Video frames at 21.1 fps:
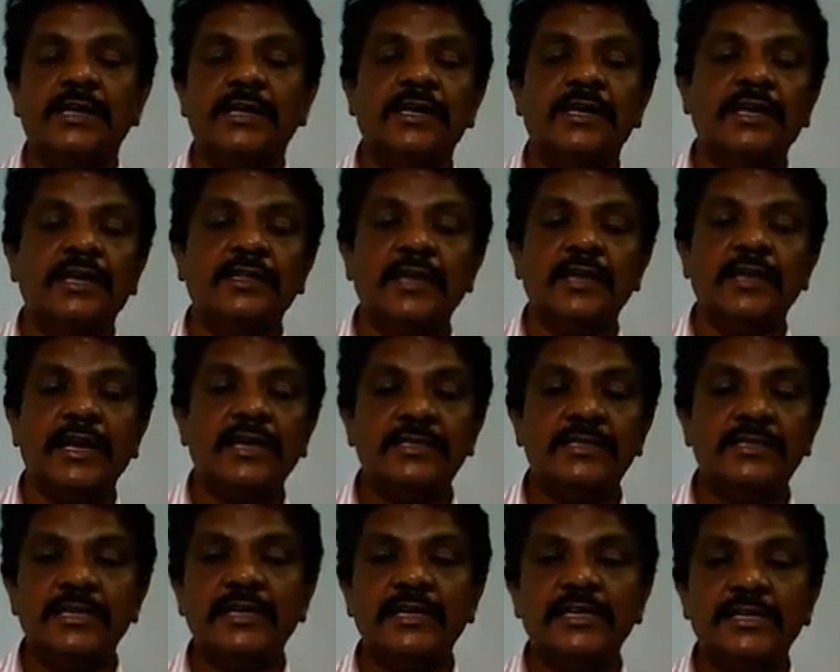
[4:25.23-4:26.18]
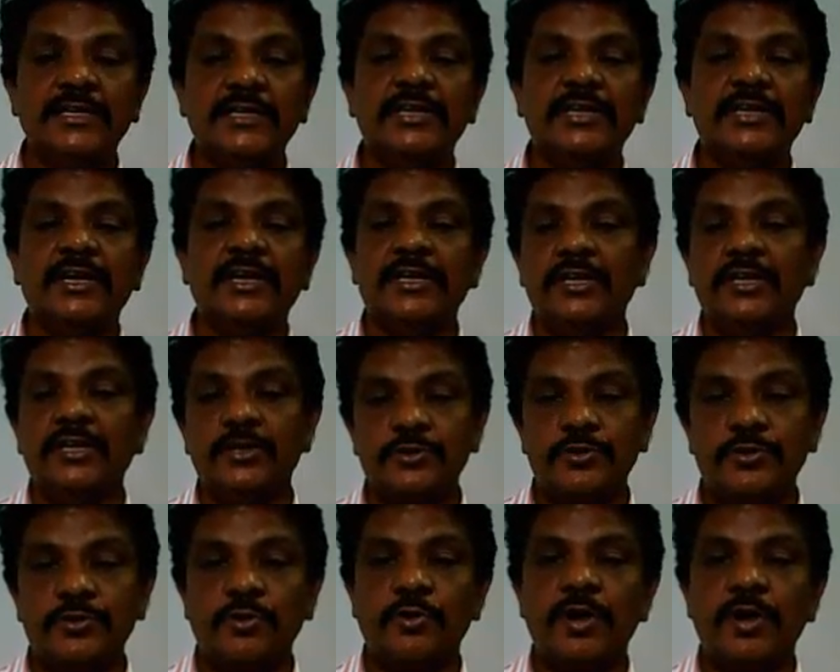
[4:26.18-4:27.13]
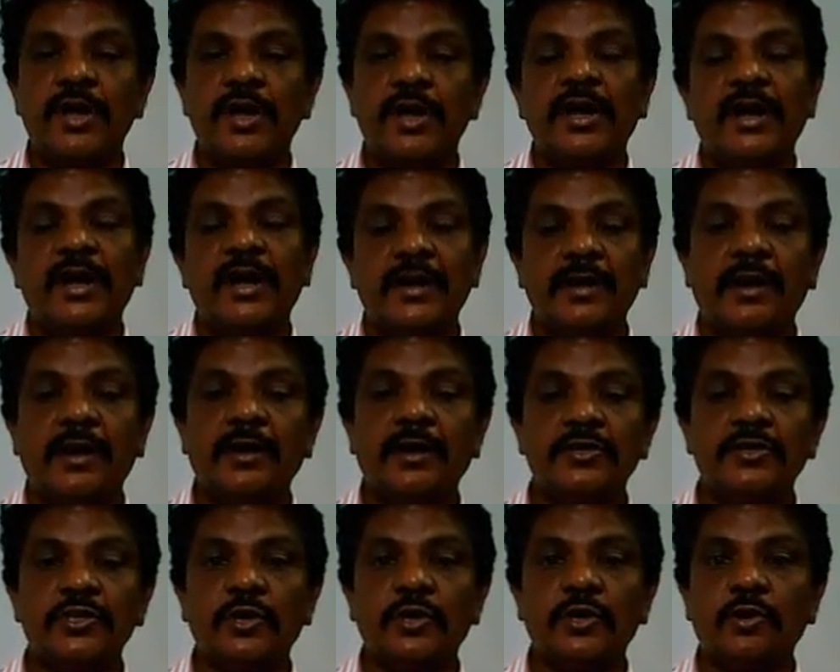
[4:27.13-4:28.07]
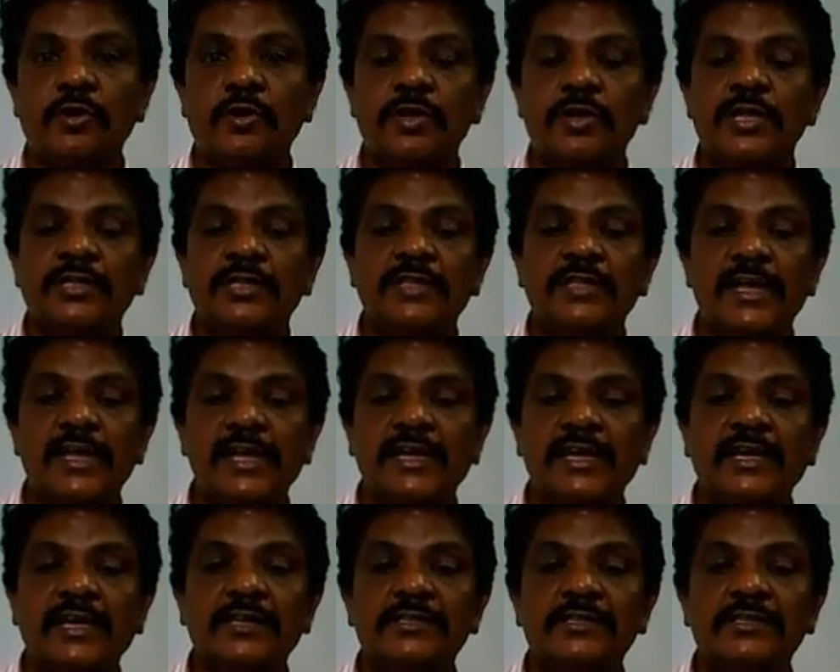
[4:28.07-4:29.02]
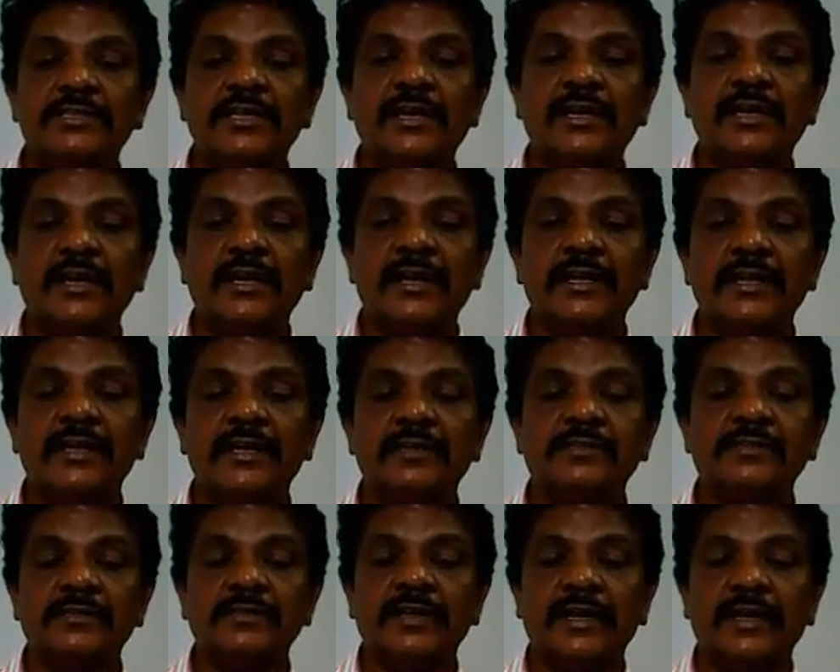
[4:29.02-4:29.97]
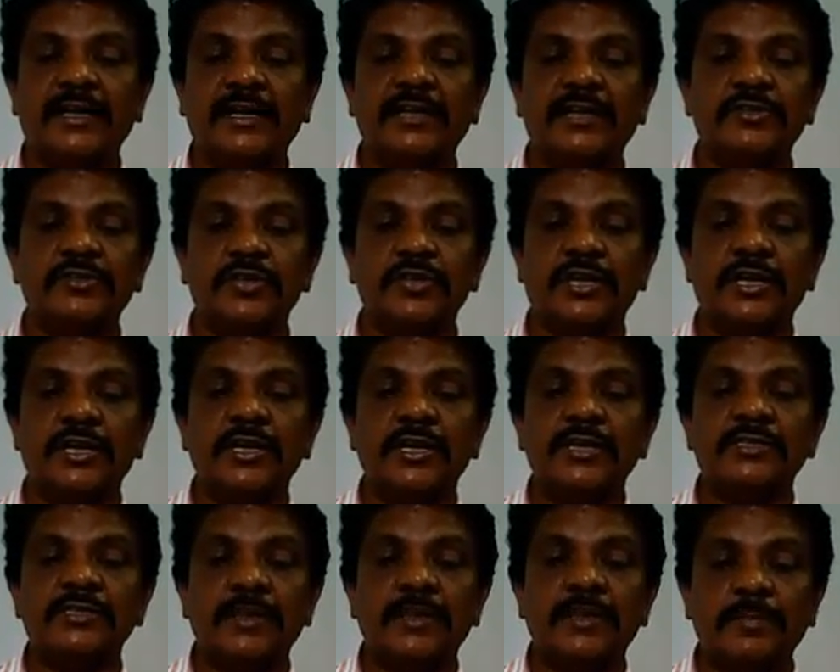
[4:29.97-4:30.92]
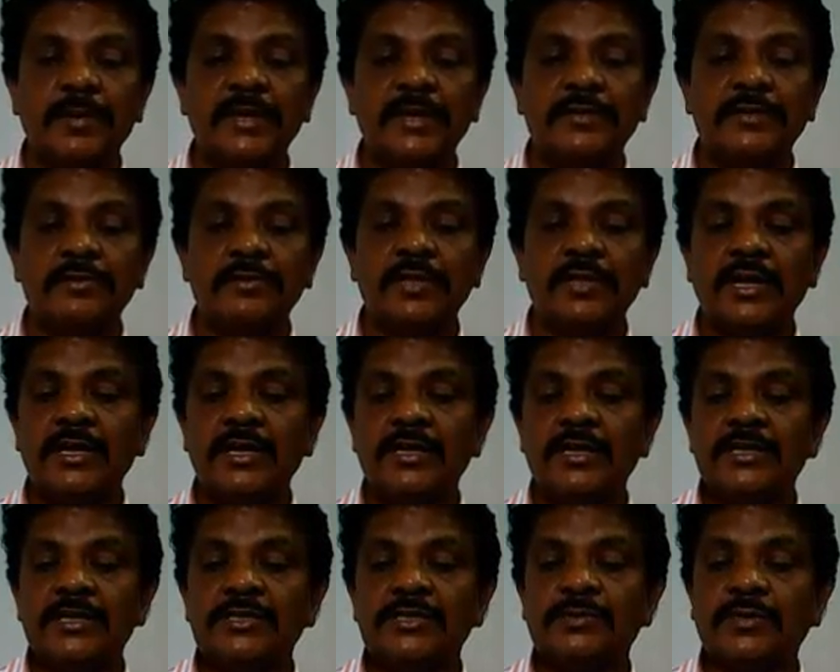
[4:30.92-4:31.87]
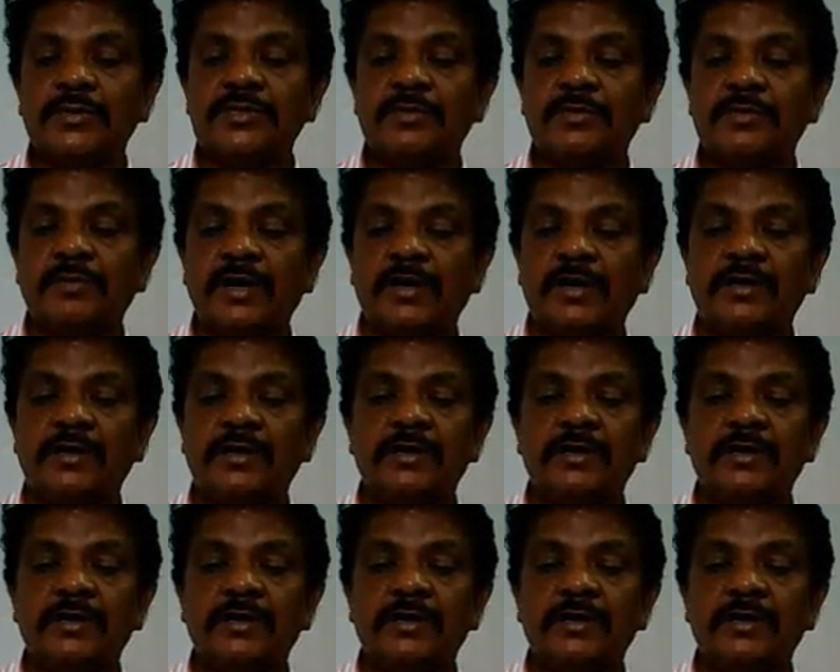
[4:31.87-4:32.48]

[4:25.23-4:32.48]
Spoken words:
in the excited state E2 and also the energy, radiating energy supplied to the specimen.